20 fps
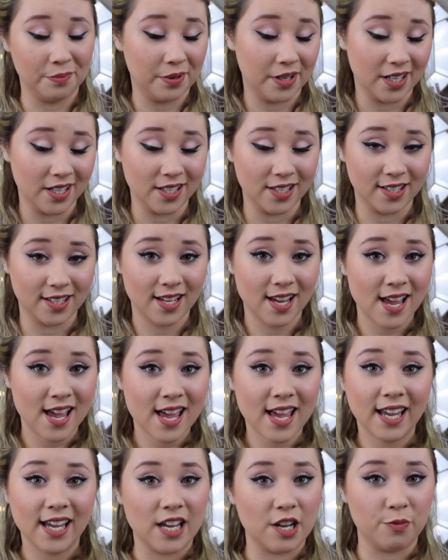because
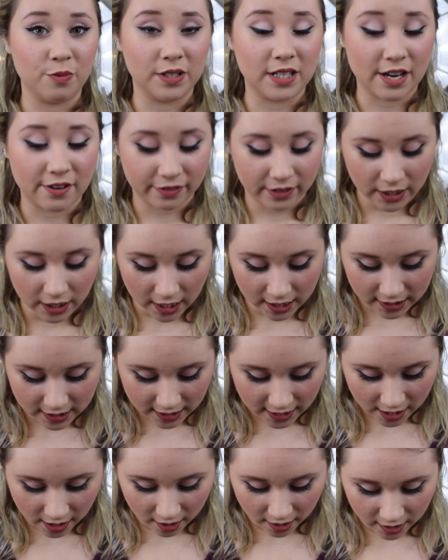it would definitely not
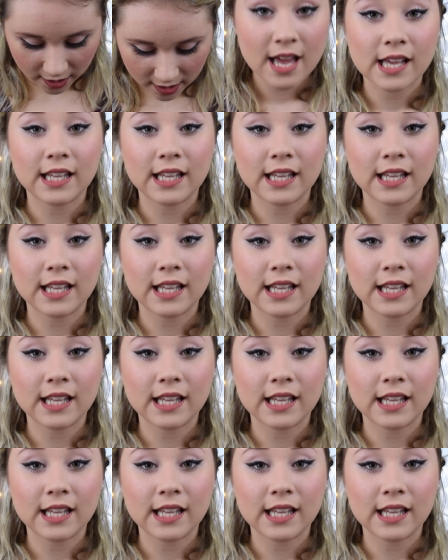stay on.